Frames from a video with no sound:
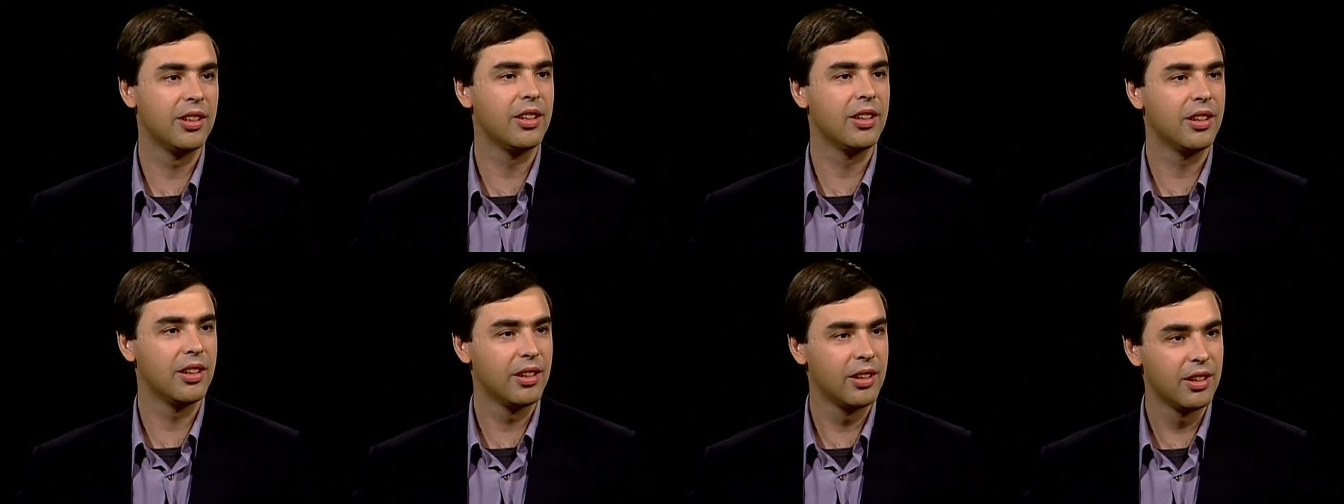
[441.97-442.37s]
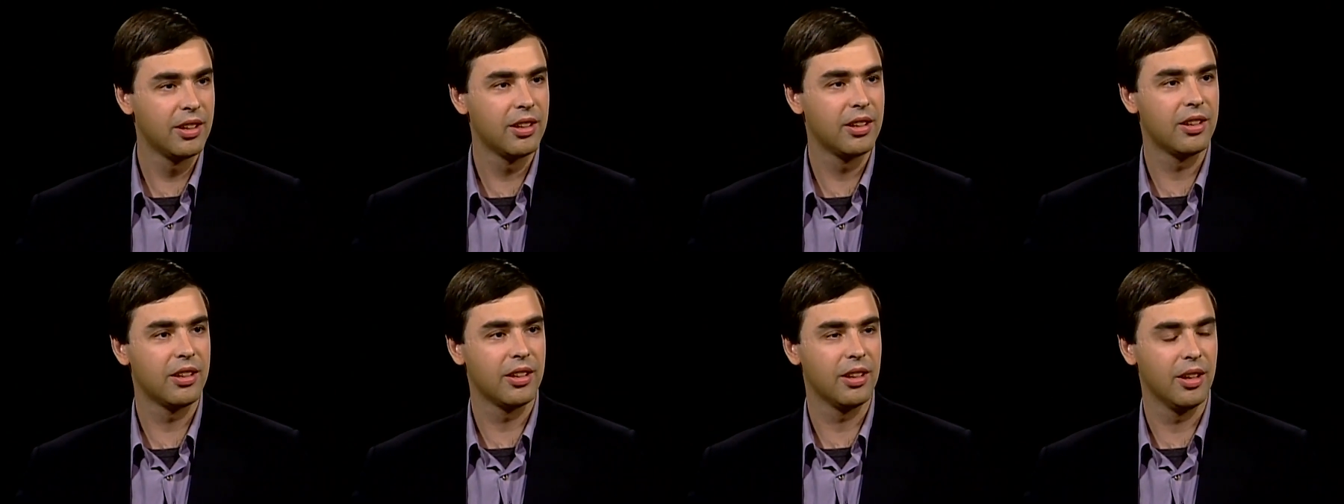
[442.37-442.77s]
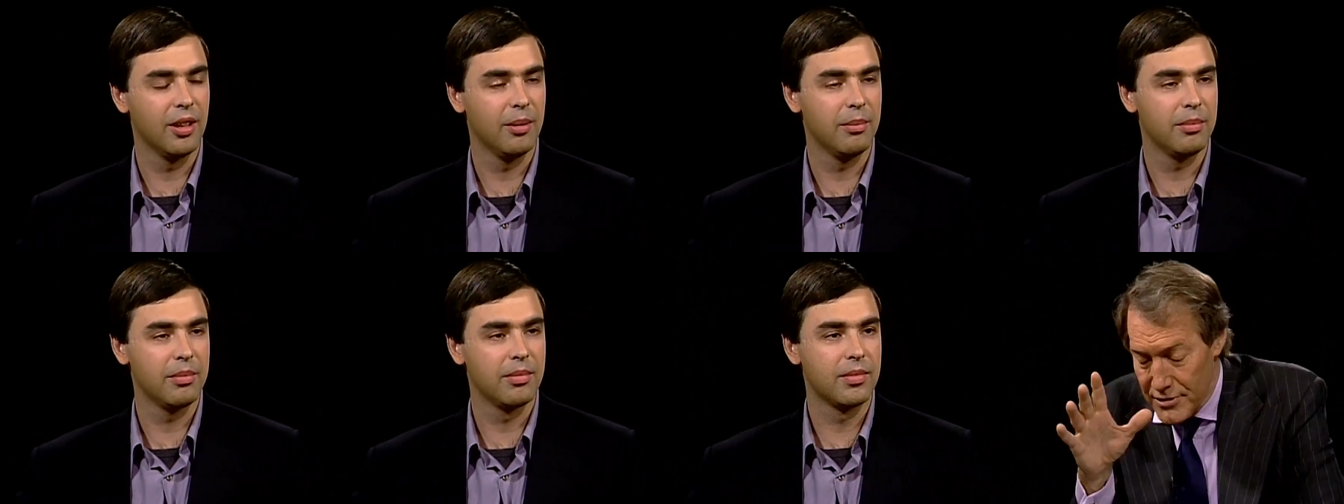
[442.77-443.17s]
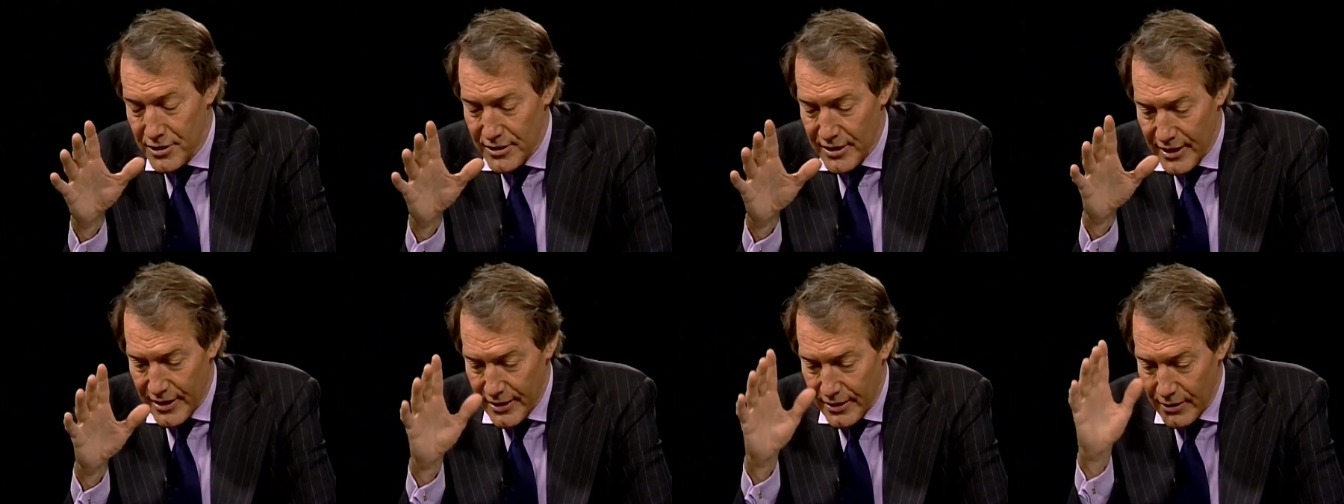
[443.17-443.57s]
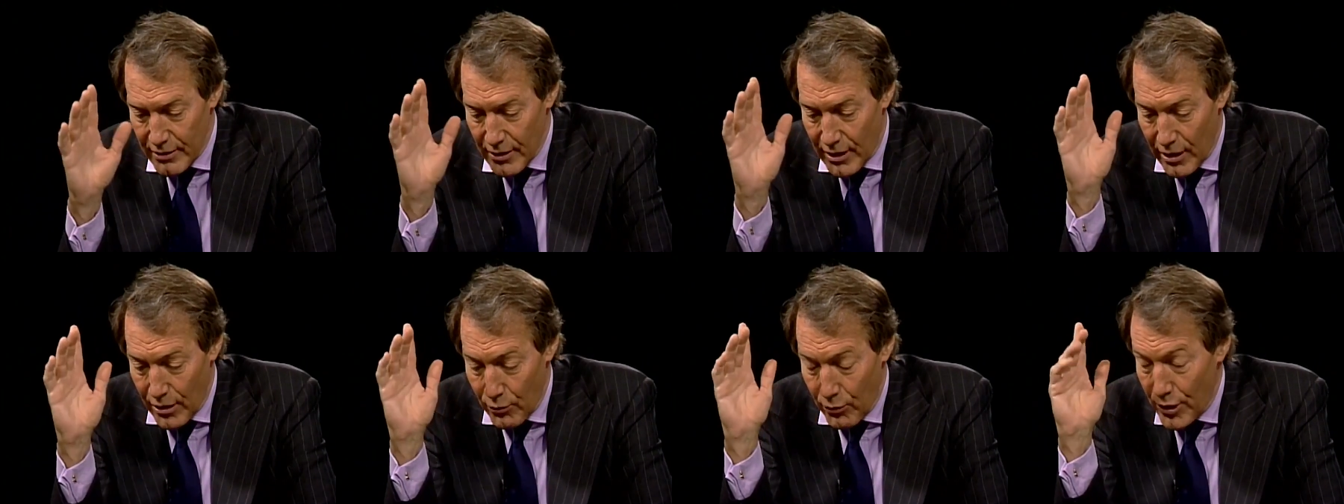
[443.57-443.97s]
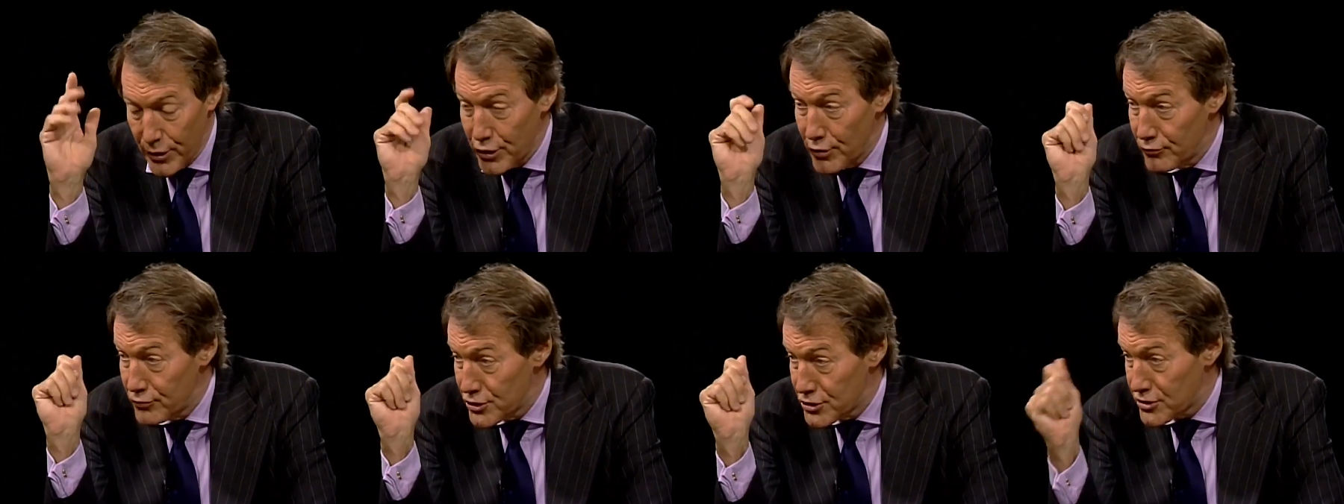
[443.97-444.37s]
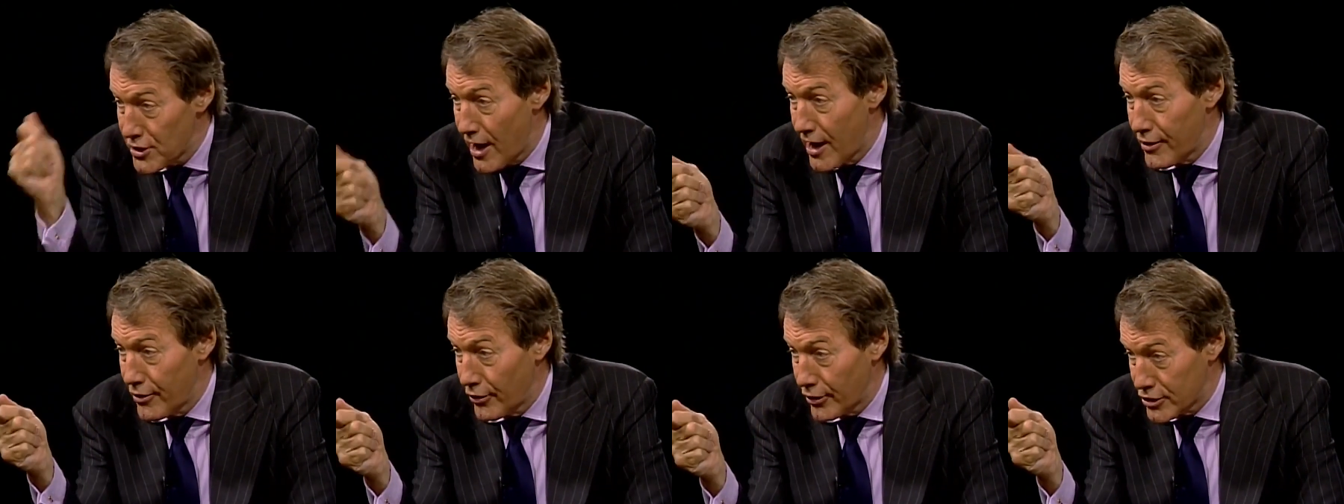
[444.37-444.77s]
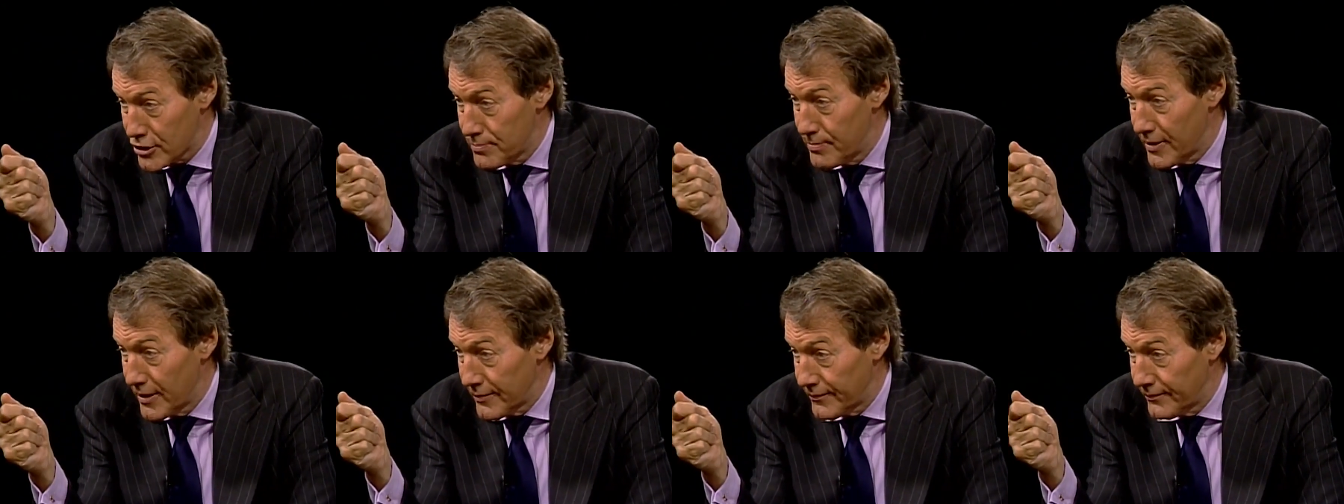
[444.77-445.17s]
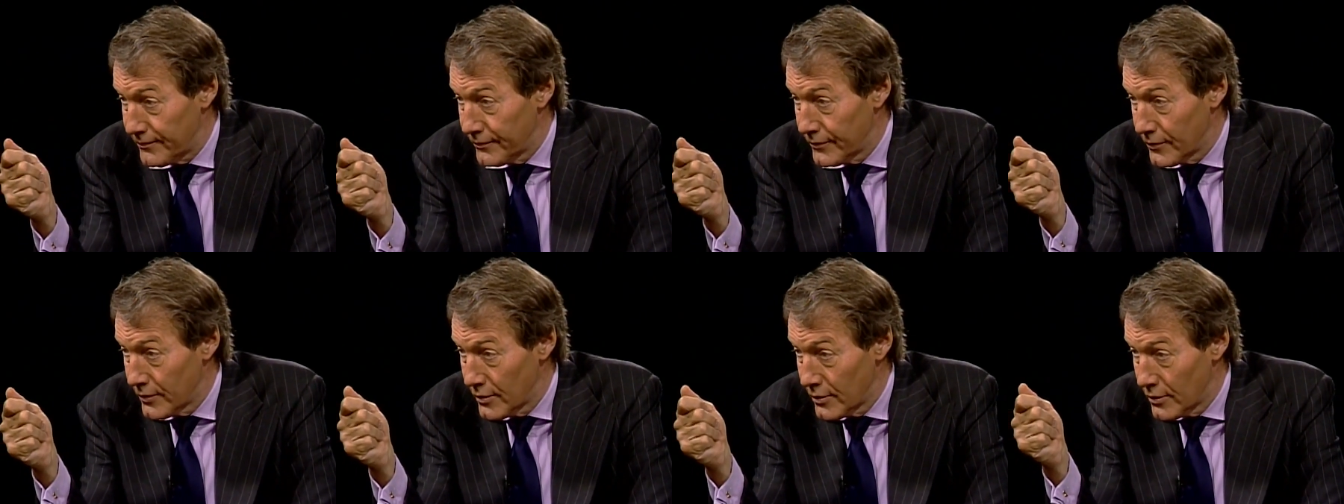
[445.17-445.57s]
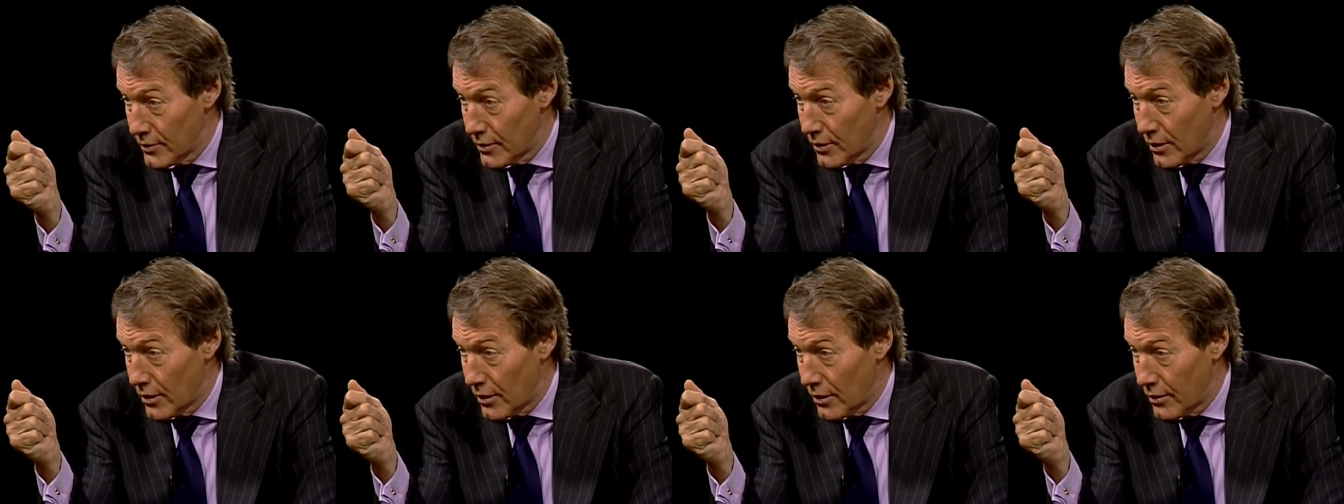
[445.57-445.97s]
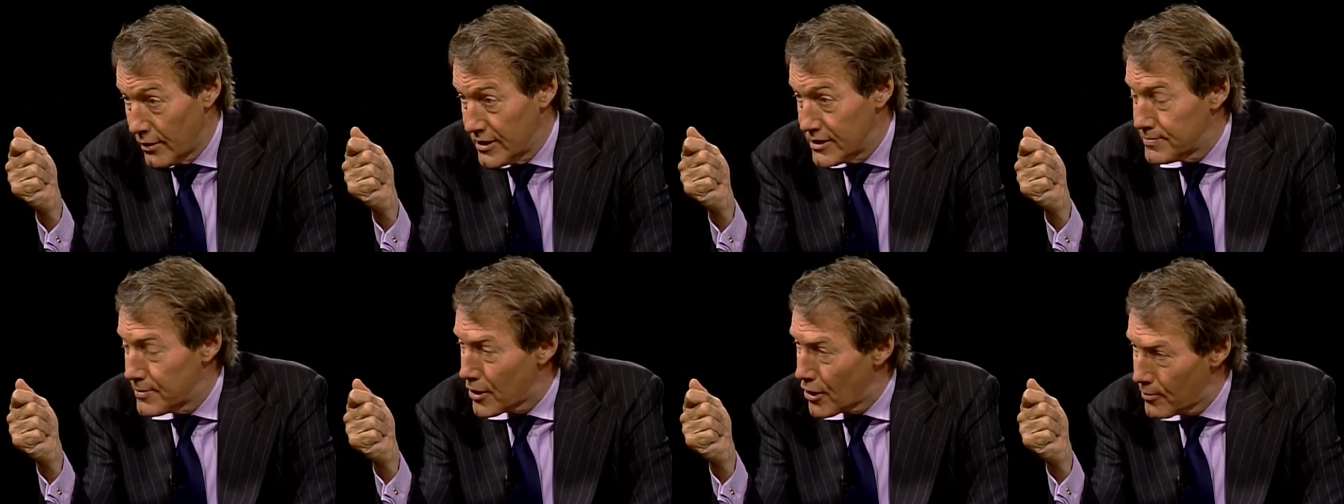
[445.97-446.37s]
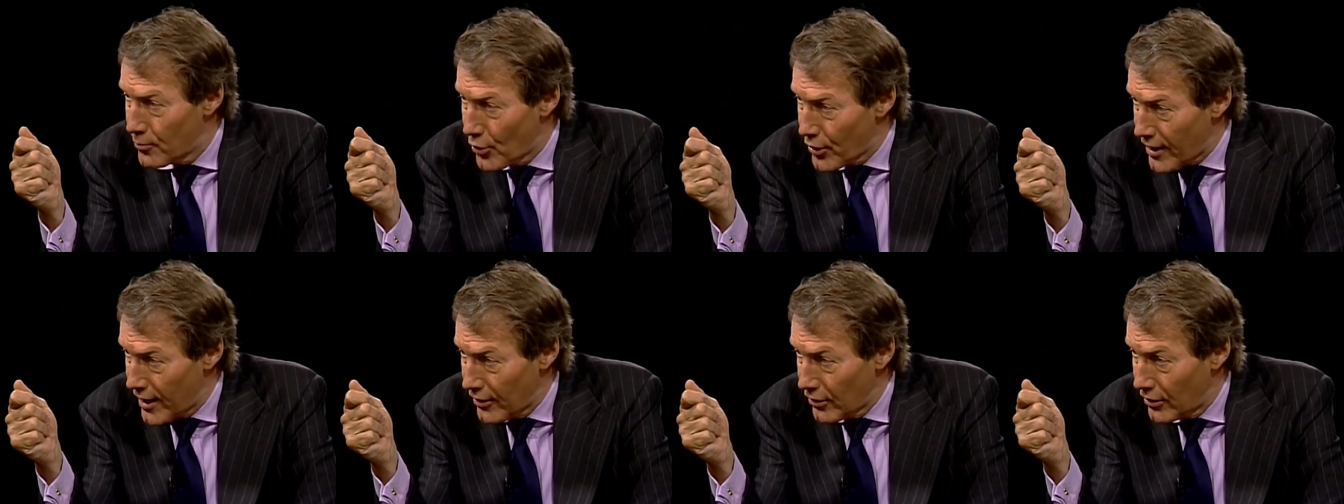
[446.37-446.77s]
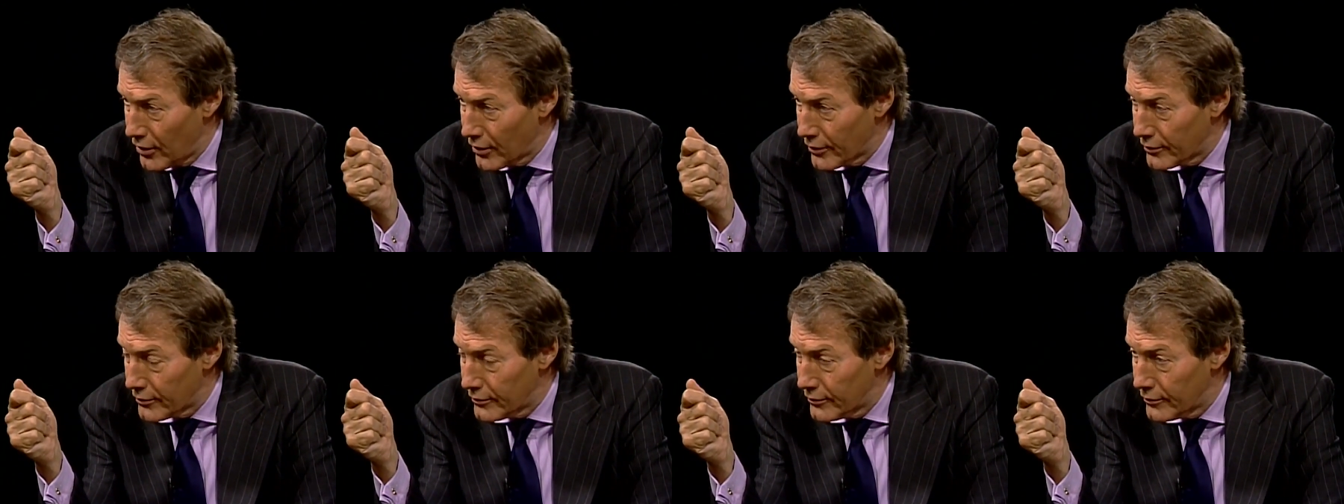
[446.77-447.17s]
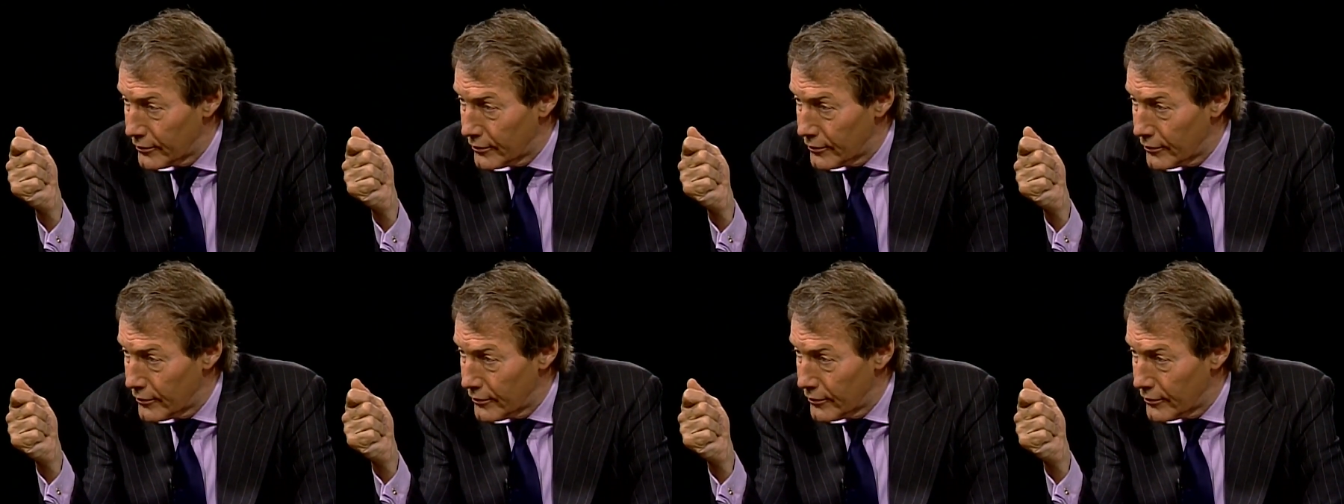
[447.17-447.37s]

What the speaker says: Let me ask a couple things about today. One, you've just hired Eric Schmidt. He's been on board how long?